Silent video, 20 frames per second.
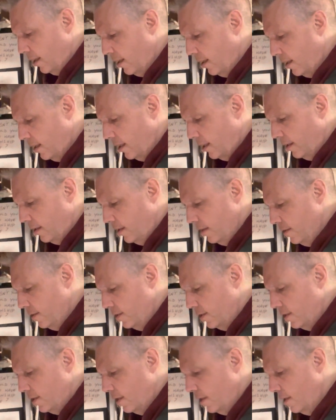I got
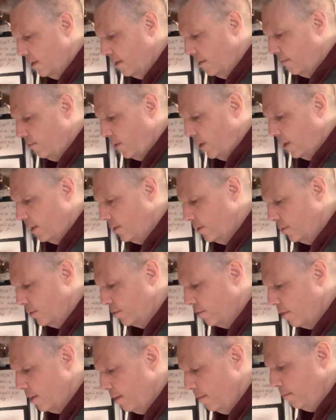this regular
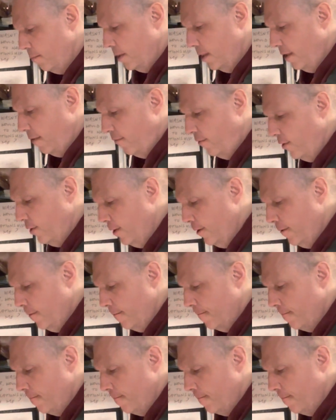ground beef here.